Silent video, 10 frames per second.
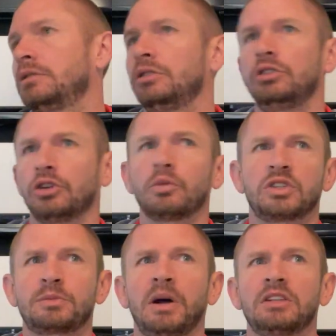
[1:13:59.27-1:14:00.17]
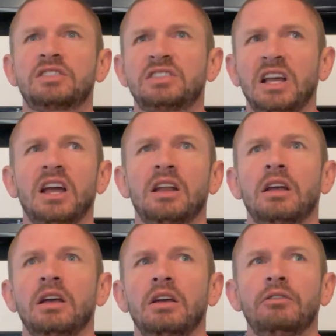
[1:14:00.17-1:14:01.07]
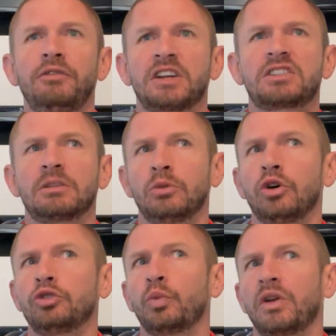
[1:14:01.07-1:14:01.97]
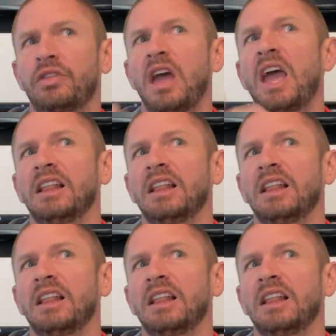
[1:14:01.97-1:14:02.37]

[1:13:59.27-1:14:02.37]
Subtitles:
your response said fix the mold with a